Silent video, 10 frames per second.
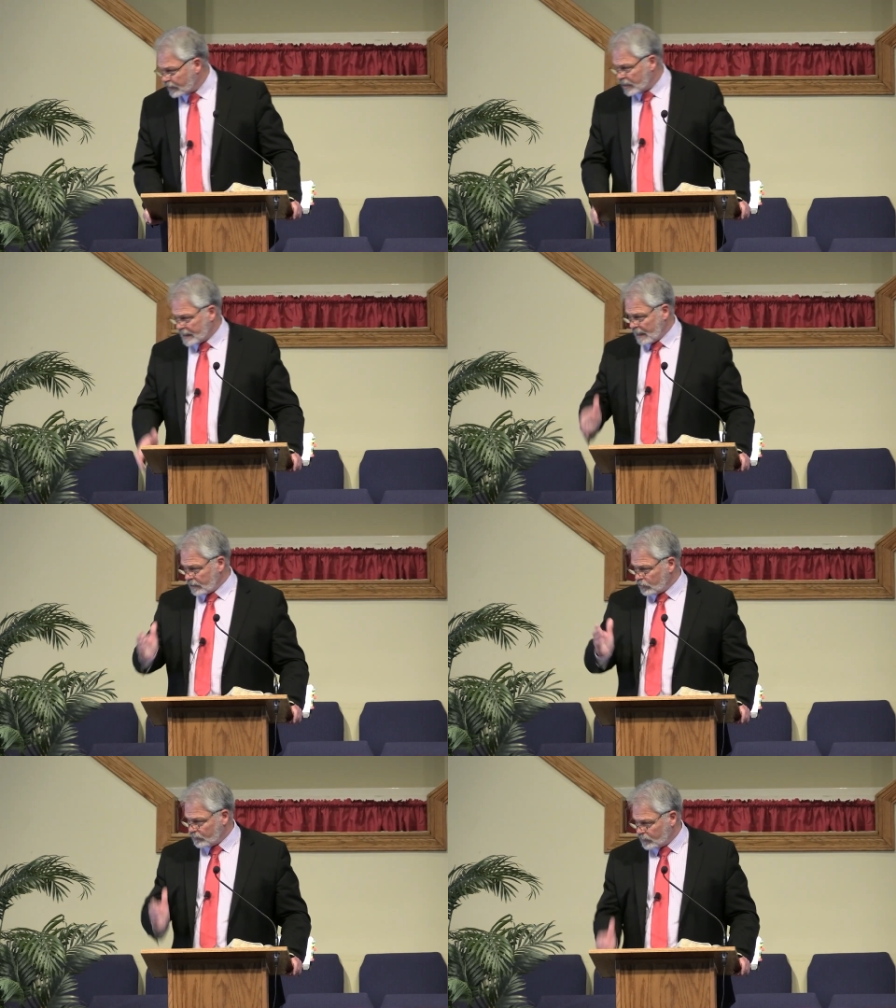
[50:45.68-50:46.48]
You can't
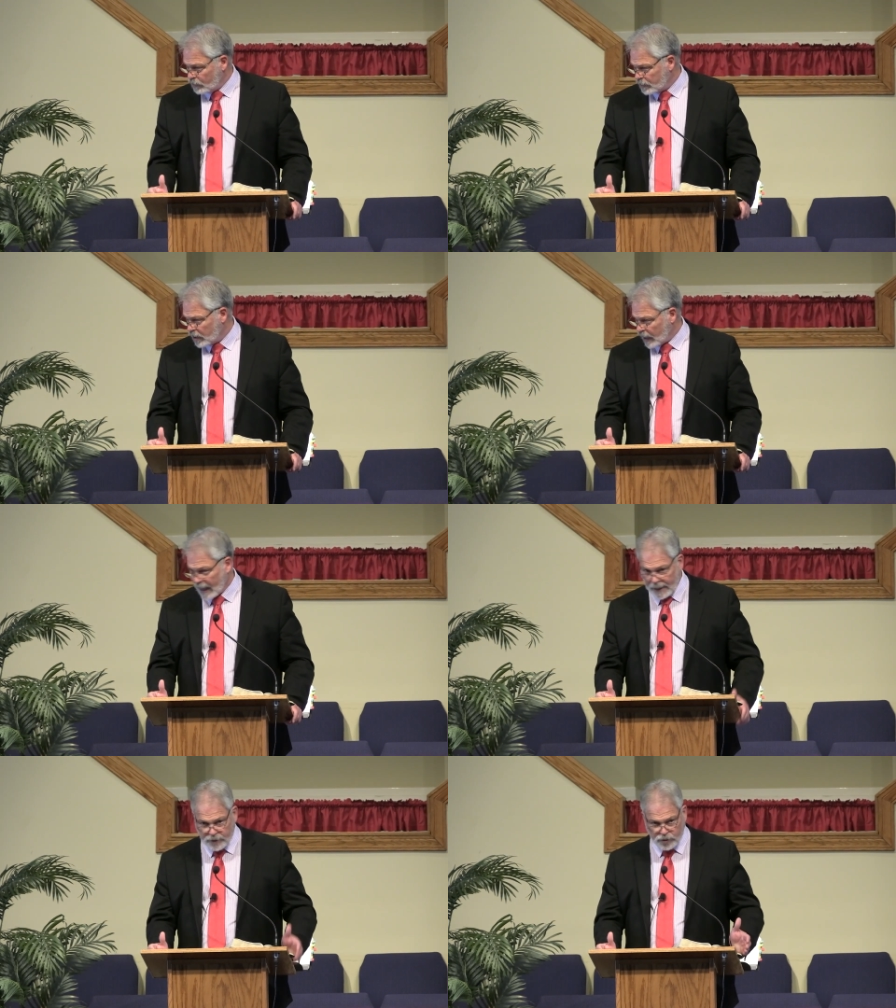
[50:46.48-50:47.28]
do football
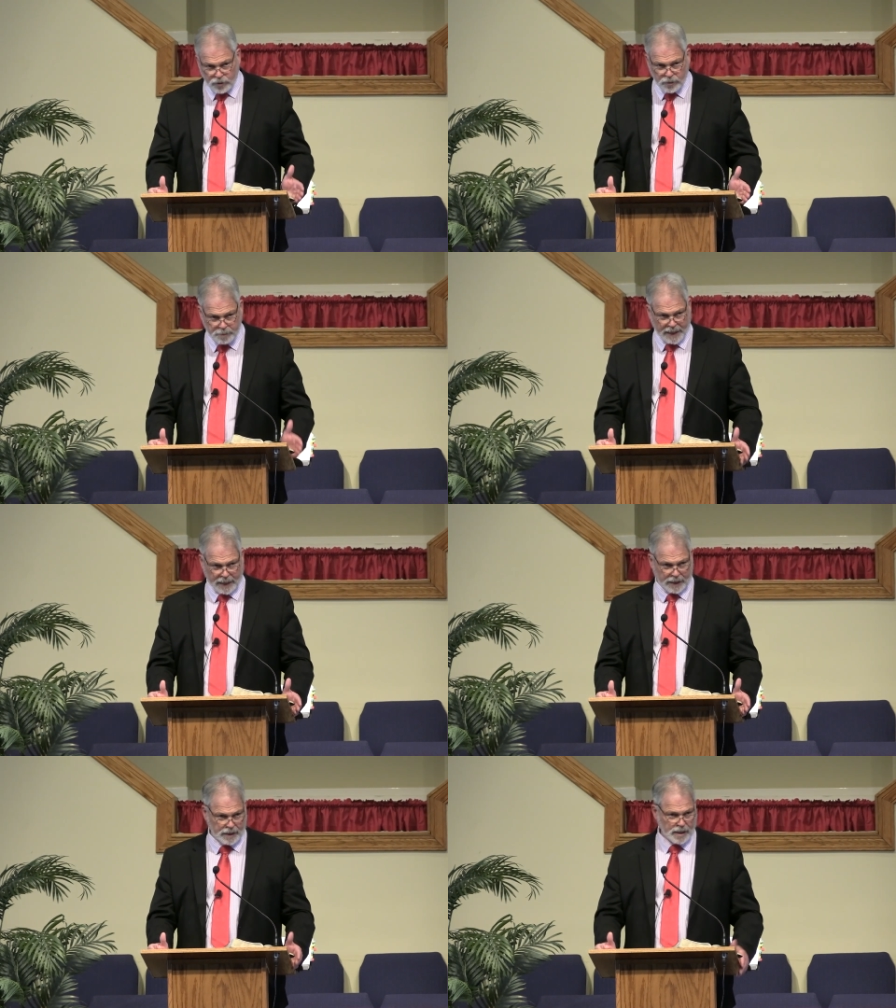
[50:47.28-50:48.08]
and do
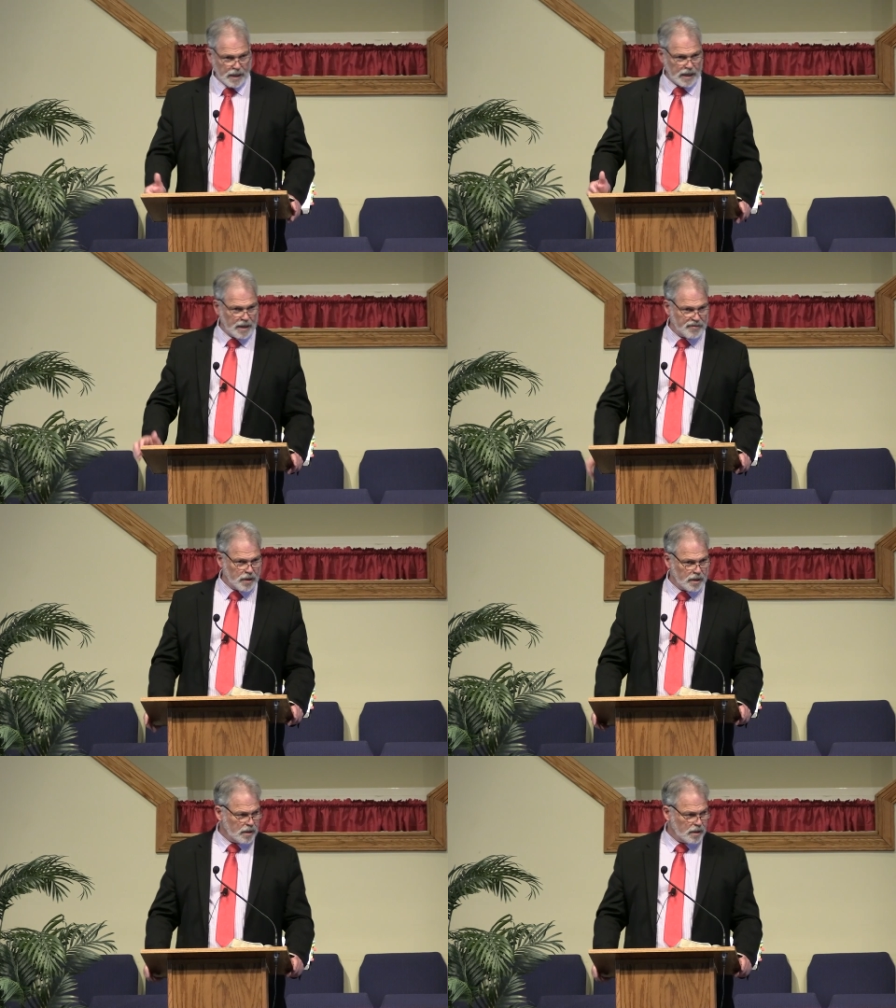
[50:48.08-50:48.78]
band. And I thought,